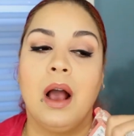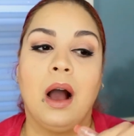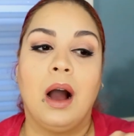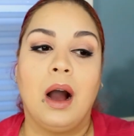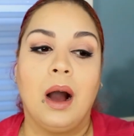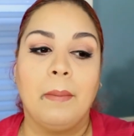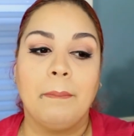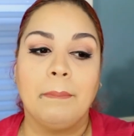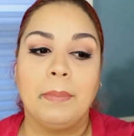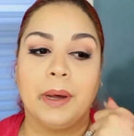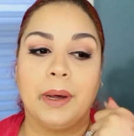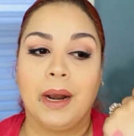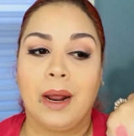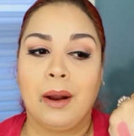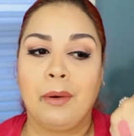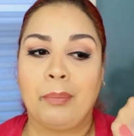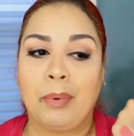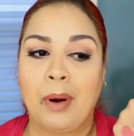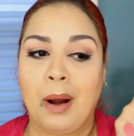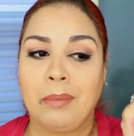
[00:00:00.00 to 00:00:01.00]
But
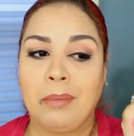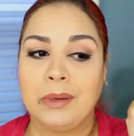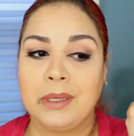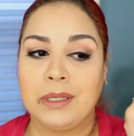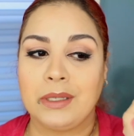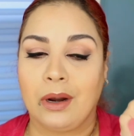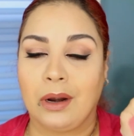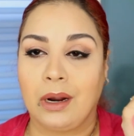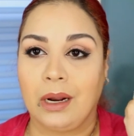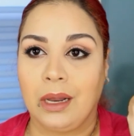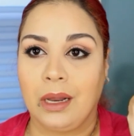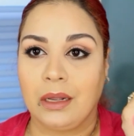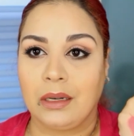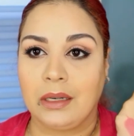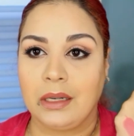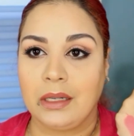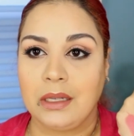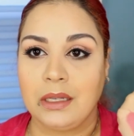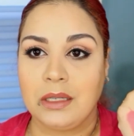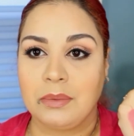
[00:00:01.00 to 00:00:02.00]
I'll probably start
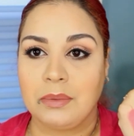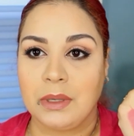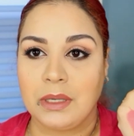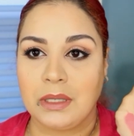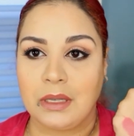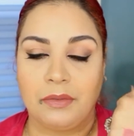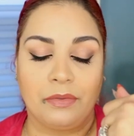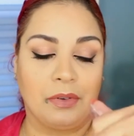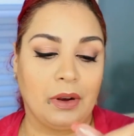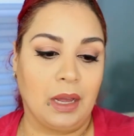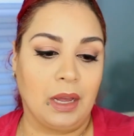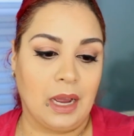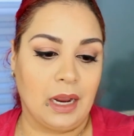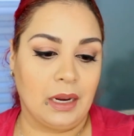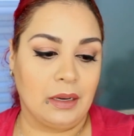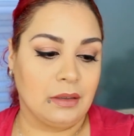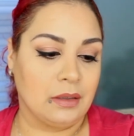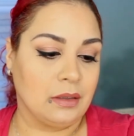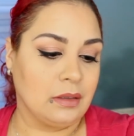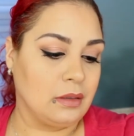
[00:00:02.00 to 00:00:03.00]
collecting these because I feel like
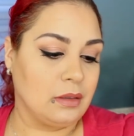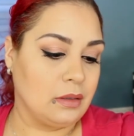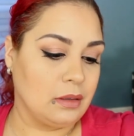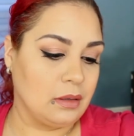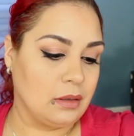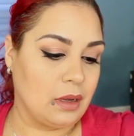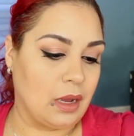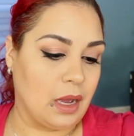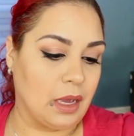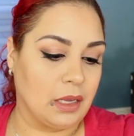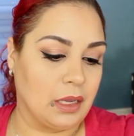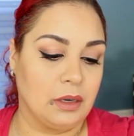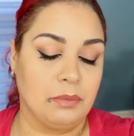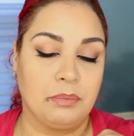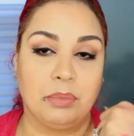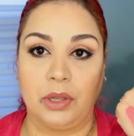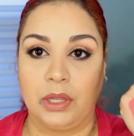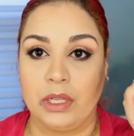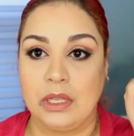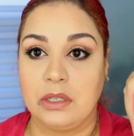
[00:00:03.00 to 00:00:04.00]
I could
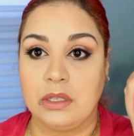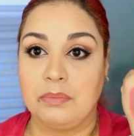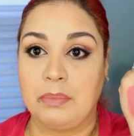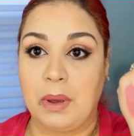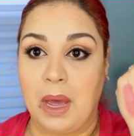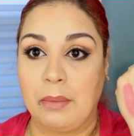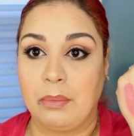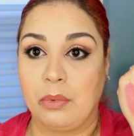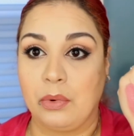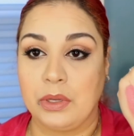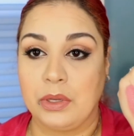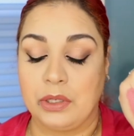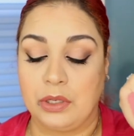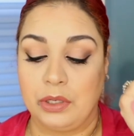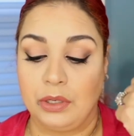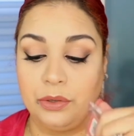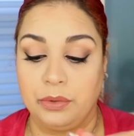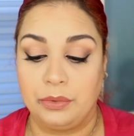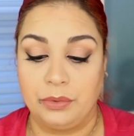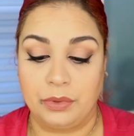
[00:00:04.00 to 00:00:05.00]
put these bad boys
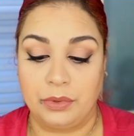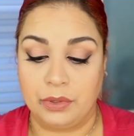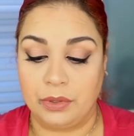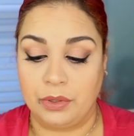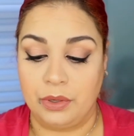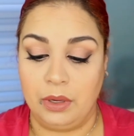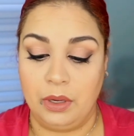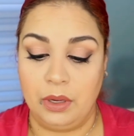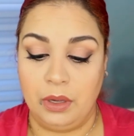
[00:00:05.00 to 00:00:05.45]
to use.